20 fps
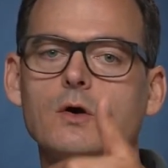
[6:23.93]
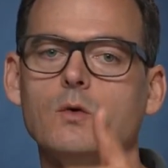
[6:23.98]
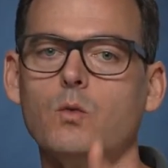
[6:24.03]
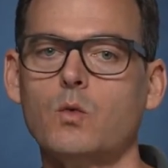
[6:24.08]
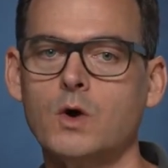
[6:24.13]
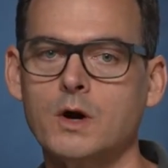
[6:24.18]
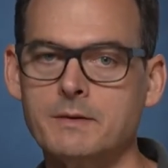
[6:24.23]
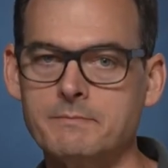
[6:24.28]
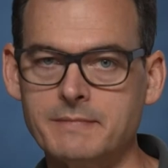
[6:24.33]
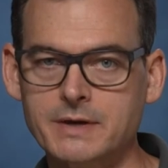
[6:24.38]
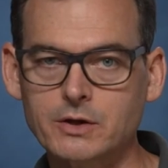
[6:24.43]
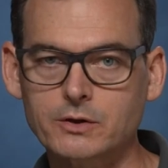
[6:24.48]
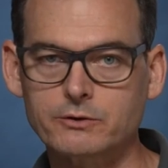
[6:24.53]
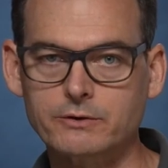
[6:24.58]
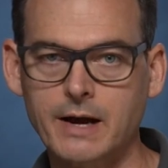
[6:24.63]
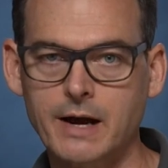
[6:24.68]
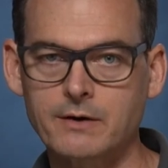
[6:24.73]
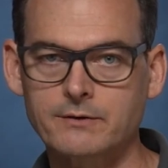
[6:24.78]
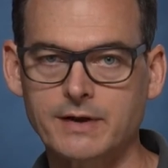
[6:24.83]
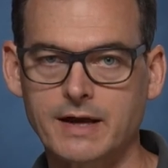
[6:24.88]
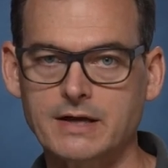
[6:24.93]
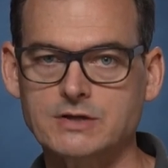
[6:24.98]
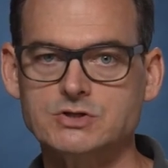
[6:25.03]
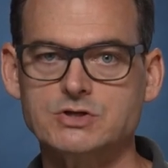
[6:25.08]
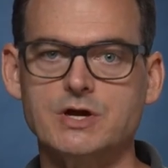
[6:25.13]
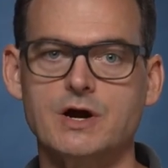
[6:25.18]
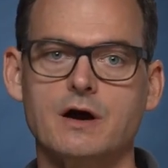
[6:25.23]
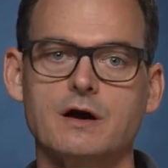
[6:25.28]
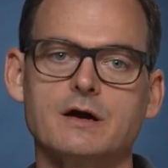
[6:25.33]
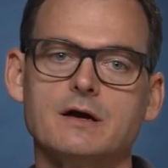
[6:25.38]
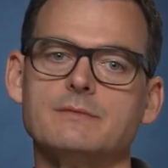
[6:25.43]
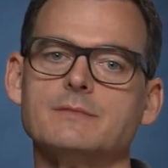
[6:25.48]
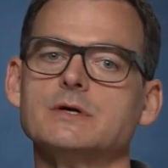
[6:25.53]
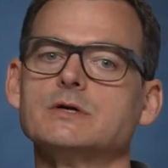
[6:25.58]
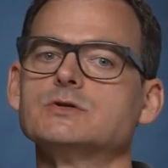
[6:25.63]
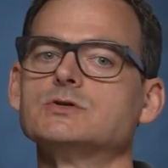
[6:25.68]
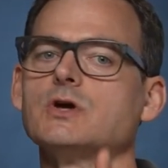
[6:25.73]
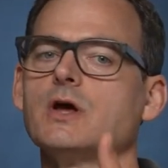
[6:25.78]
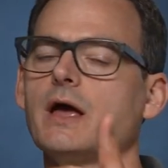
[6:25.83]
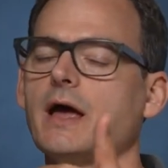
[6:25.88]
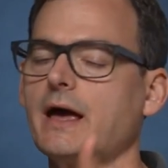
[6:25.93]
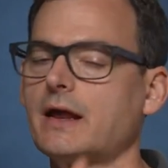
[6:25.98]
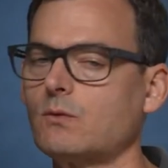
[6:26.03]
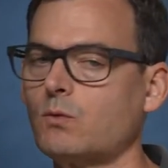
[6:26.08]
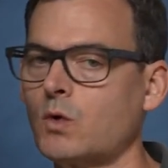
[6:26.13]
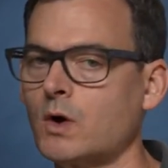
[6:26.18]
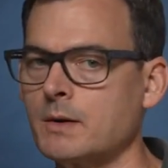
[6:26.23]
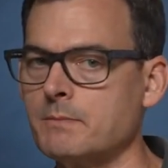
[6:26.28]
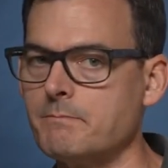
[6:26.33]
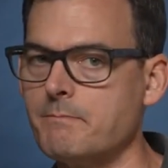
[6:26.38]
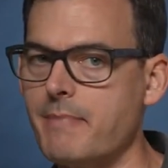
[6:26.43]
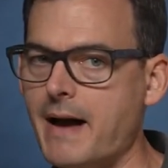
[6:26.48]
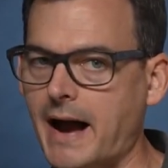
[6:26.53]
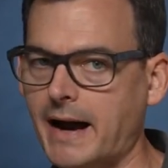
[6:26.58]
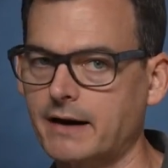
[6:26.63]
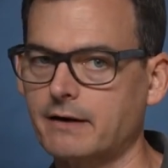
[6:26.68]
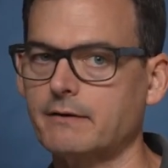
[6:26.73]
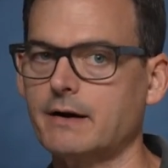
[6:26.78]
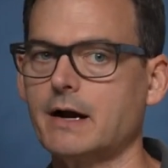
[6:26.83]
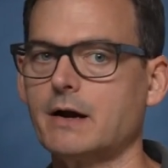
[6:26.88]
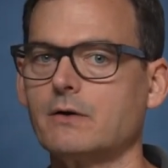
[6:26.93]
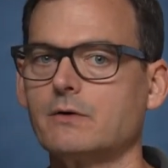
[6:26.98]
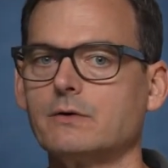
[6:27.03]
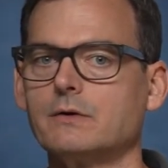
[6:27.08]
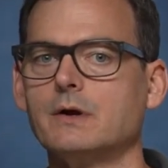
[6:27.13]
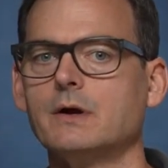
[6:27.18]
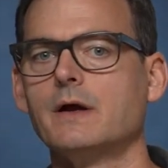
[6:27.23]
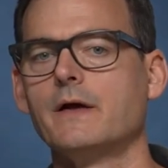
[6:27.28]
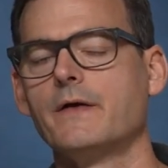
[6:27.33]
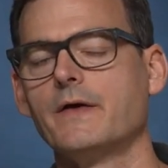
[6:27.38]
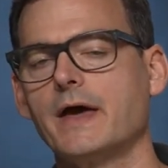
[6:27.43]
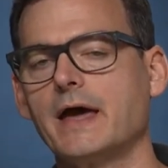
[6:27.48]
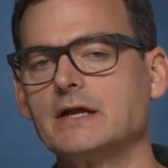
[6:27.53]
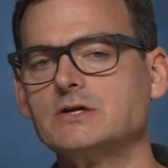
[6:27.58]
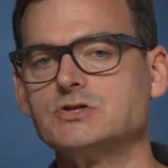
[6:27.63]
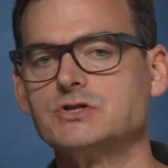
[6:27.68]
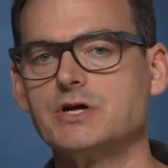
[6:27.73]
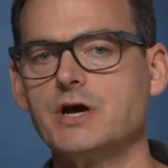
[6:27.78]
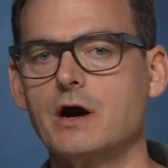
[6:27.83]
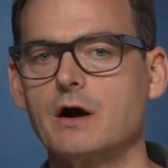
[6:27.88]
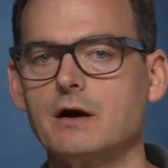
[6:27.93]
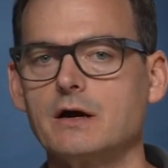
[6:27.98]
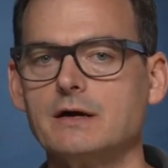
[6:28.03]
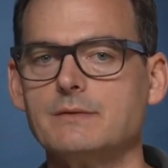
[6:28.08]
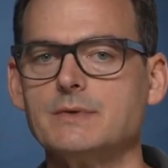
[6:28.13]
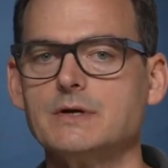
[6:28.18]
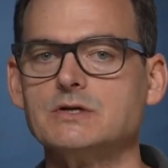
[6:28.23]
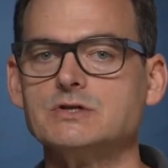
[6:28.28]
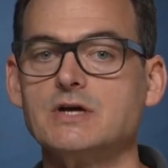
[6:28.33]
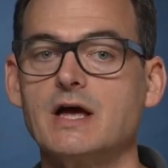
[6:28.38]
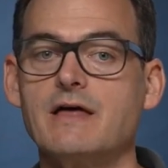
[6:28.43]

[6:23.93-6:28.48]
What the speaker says: one middle ground HDR image, and one background HDR image.